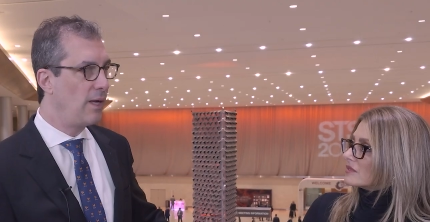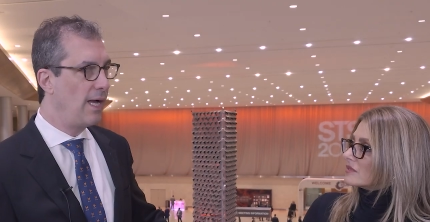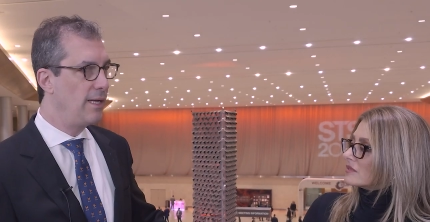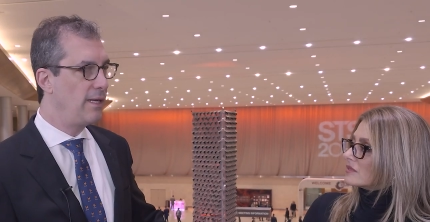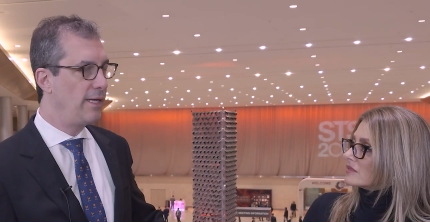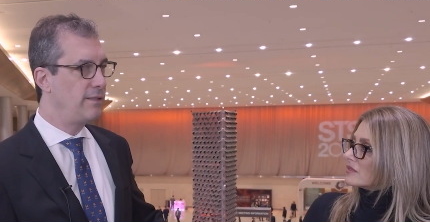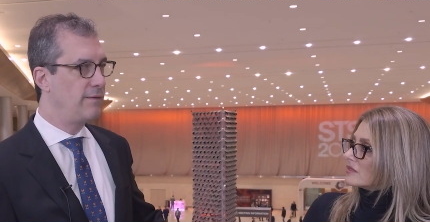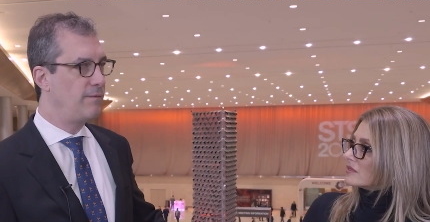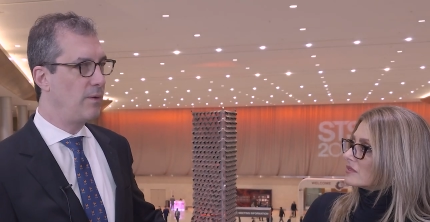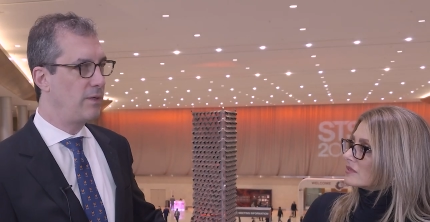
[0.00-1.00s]
Speaker 1: I like to
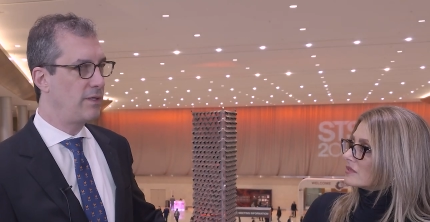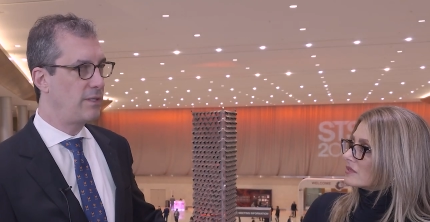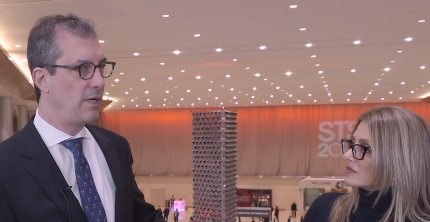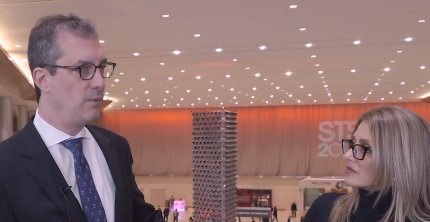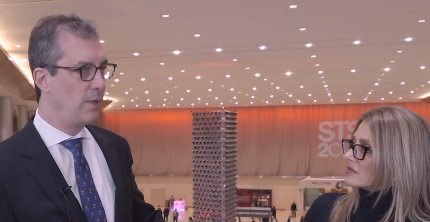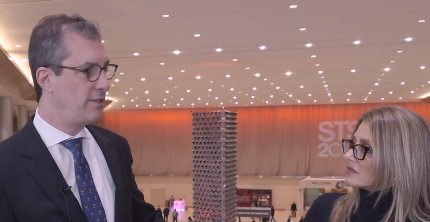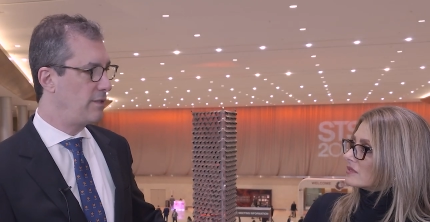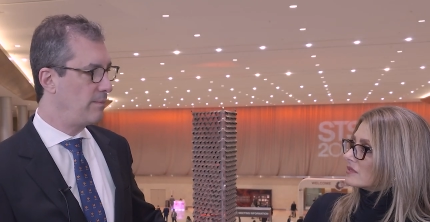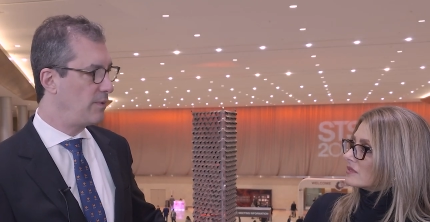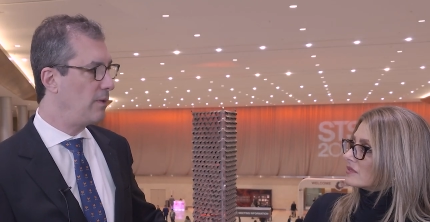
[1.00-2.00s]
focus on what's
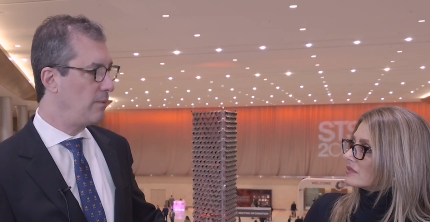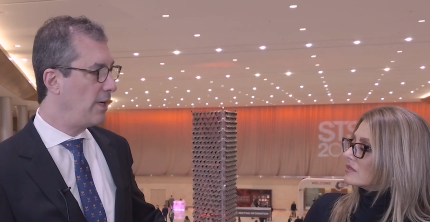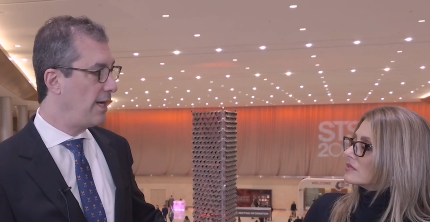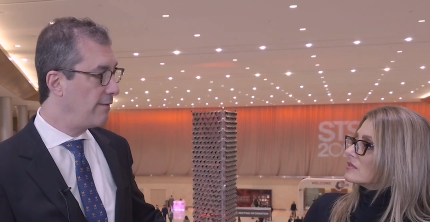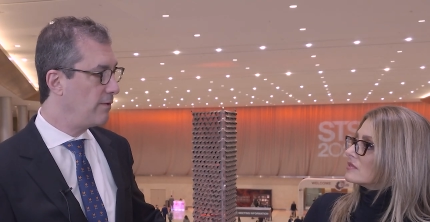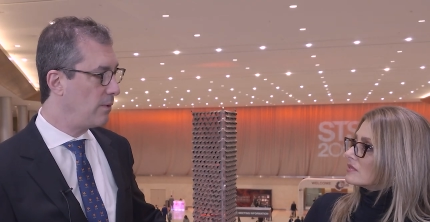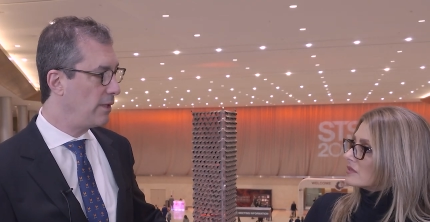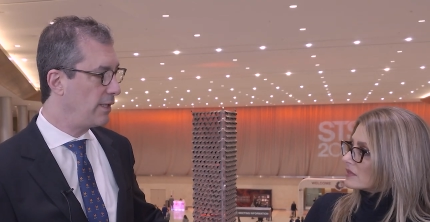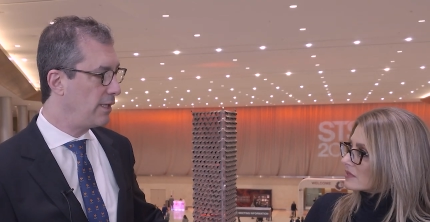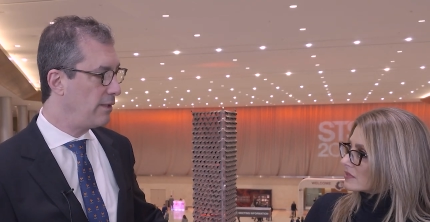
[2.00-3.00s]
simple and what
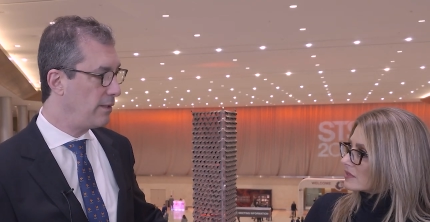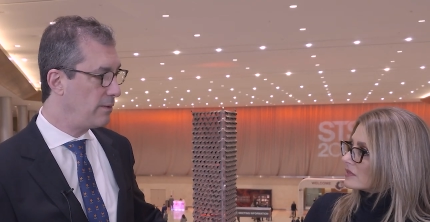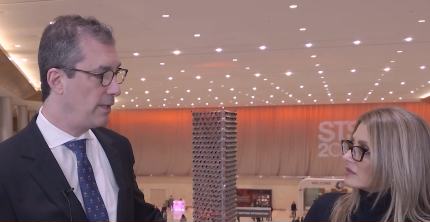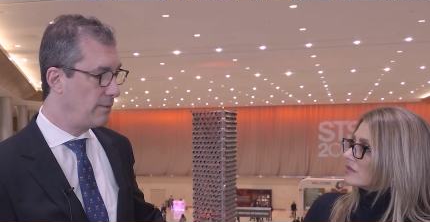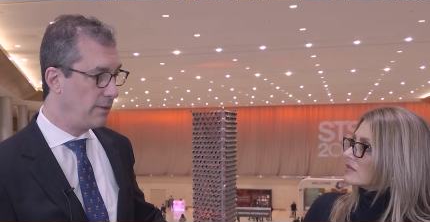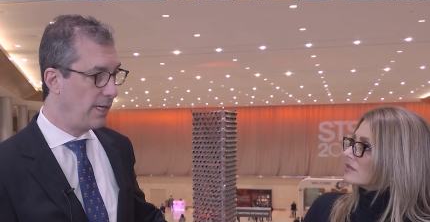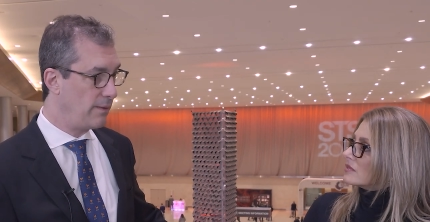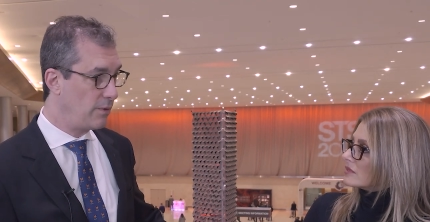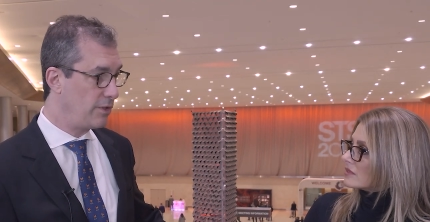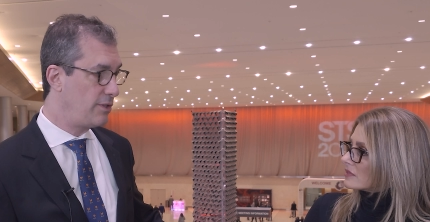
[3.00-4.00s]
everyone can do
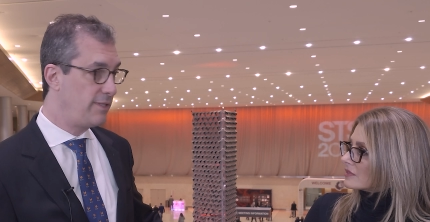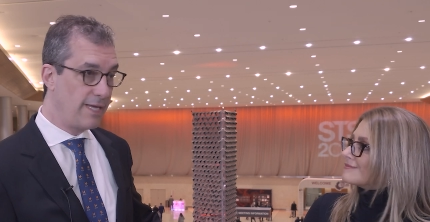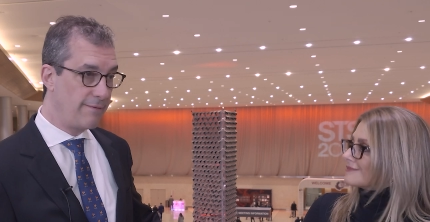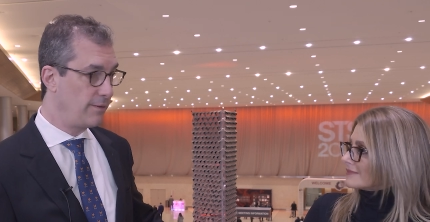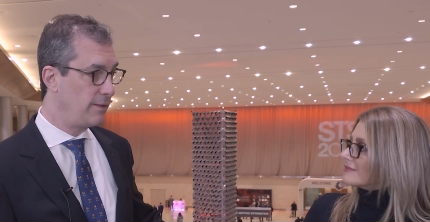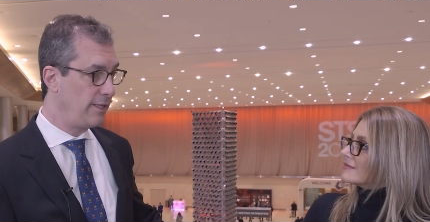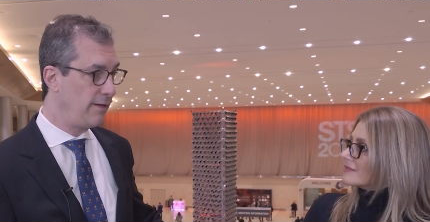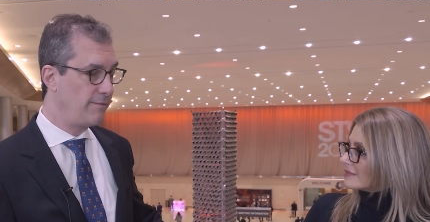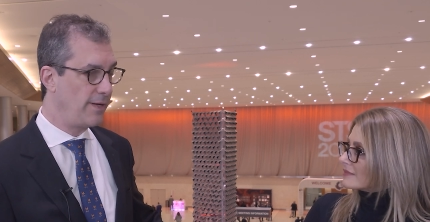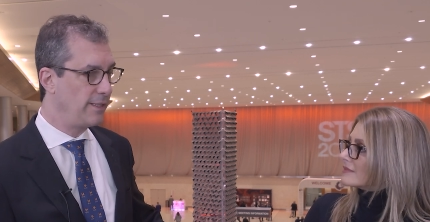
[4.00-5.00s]
and what's definitely
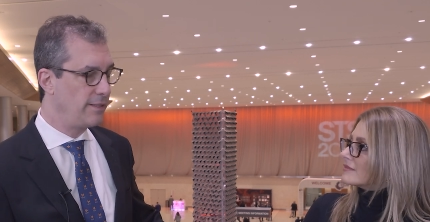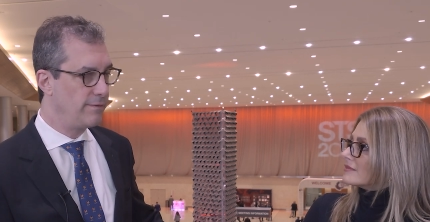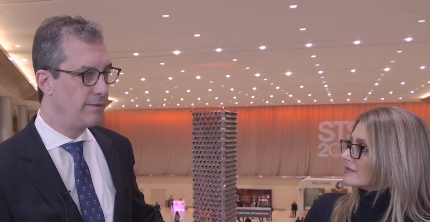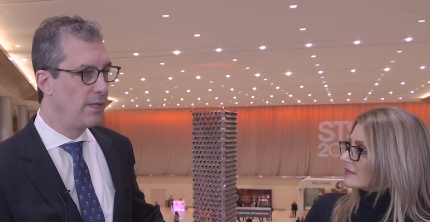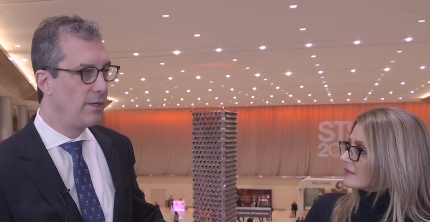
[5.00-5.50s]
effective.